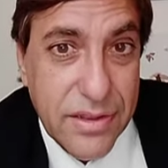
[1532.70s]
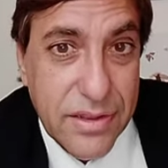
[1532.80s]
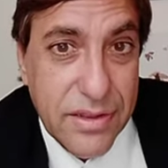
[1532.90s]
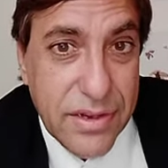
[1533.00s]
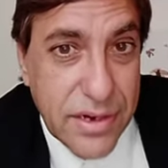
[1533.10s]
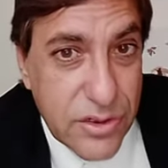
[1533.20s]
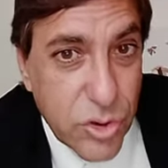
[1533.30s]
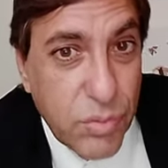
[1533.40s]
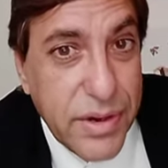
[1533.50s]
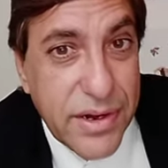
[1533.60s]
So
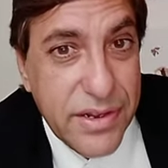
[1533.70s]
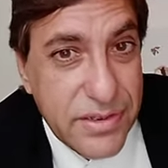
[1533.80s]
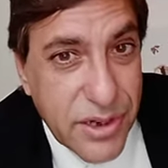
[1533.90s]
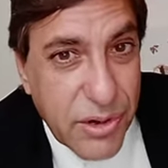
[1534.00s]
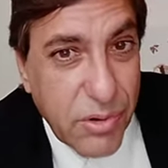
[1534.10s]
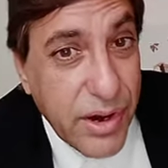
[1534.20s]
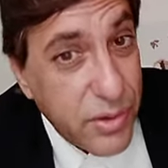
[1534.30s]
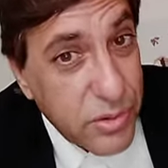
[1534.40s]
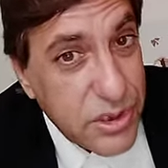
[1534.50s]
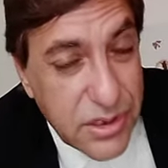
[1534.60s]
obedience required who?
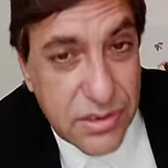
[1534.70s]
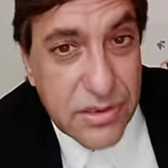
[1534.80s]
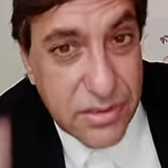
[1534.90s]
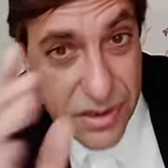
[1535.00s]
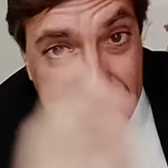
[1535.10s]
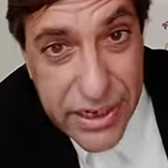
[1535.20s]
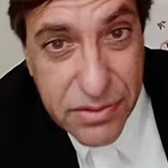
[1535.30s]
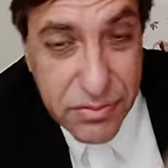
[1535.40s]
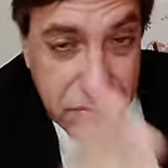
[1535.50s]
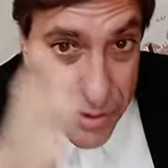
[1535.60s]
Jesus. Read
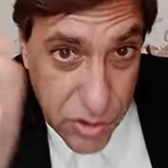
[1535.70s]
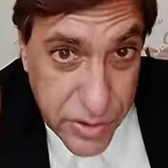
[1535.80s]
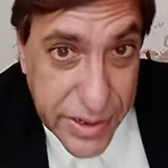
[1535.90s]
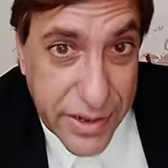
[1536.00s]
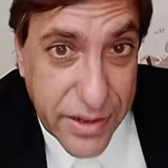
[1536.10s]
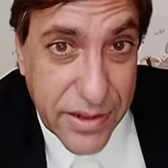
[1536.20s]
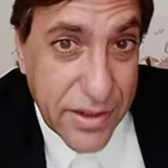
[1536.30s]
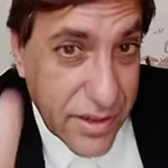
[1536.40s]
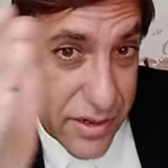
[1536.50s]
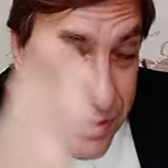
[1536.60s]
today.
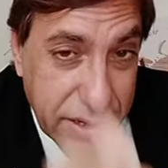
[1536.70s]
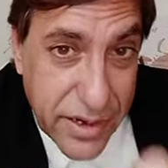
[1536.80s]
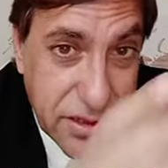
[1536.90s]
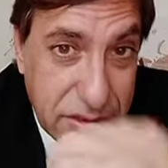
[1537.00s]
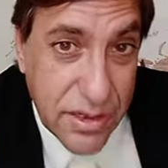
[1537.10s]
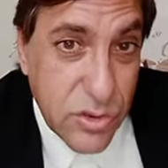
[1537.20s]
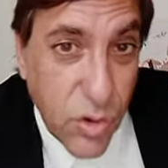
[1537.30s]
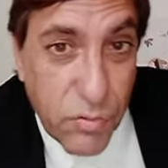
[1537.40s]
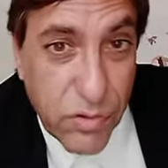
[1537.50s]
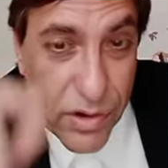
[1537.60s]
Take this as
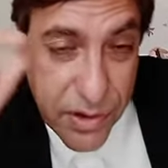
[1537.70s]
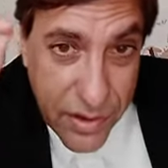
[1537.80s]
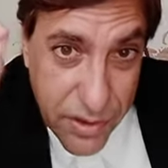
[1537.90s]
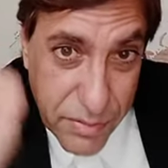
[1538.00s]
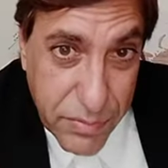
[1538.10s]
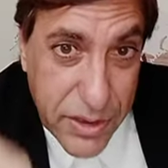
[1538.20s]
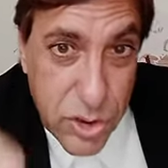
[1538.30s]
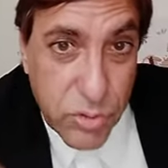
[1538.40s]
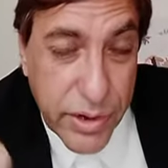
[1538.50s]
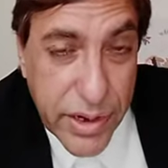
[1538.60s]
homework. Matthew
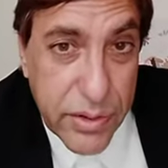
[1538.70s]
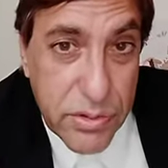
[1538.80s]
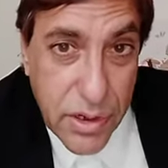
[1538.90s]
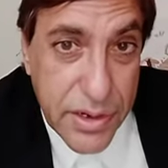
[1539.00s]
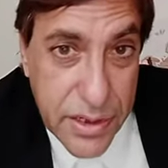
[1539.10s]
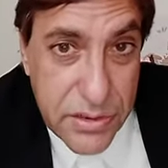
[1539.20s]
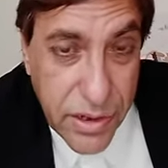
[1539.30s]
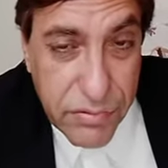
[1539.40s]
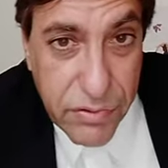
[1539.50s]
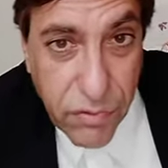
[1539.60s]
22, 37,
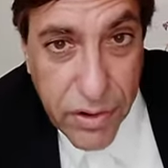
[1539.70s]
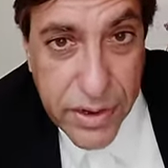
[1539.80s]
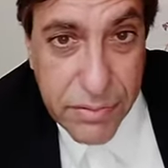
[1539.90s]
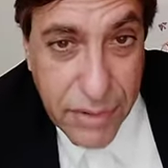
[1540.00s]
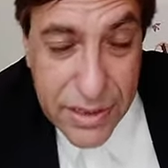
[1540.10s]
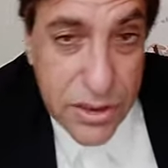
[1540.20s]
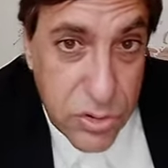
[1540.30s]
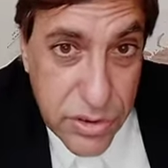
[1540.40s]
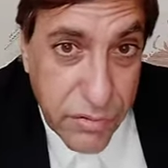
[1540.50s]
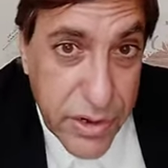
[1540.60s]
40, Matthew 7,
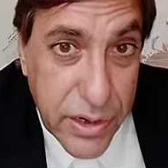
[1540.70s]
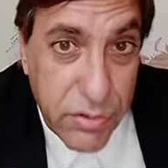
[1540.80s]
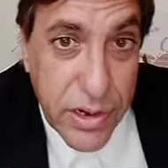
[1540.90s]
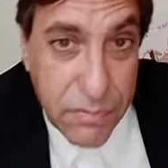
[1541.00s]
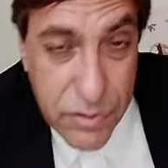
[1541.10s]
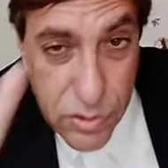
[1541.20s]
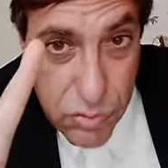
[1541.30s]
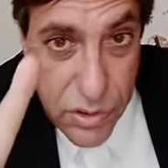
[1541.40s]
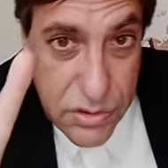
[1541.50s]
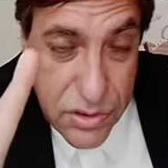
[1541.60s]
12, two verses
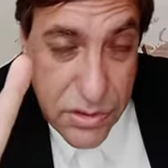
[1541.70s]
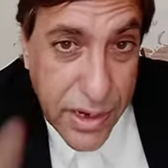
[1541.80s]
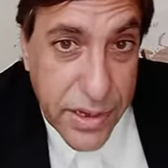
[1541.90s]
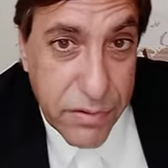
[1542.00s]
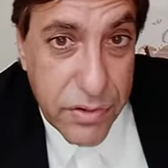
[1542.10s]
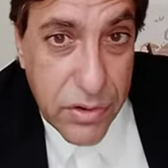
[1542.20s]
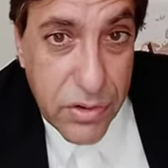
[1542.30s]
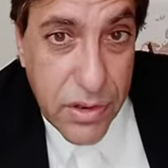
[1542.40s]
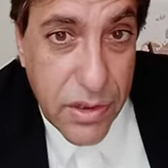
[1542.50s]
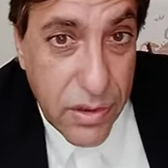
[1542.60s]
I give you
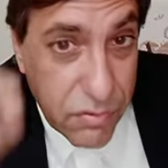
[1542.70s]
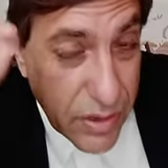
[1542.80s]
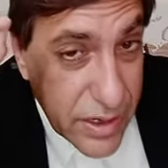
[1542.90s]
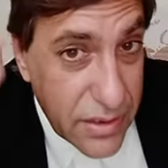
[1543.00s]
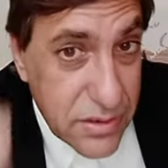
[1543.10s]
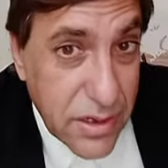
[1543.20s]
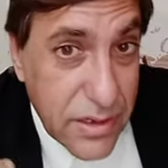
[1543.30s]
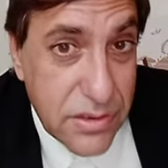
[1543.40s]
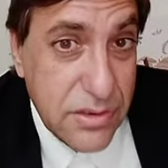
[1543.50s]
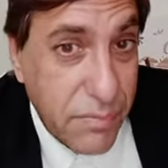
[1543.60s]
where he says
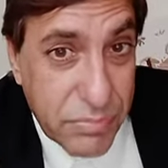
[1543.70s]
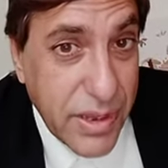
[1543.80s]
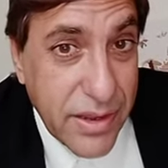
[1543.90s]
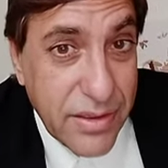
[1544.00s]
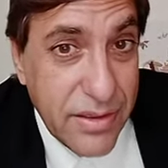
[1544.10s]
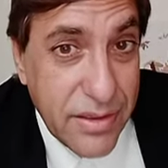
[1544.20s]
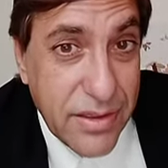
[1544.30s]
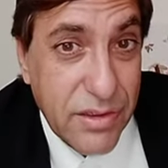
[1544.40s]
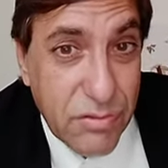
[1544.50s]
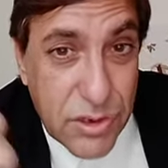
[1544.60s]
something which
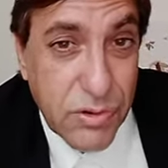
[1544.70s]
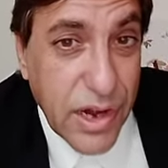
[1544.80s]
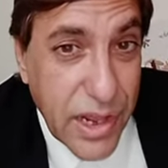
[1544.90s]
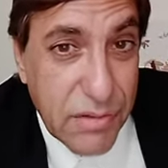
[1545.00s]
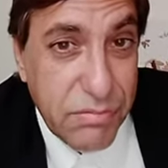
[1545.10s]
will help you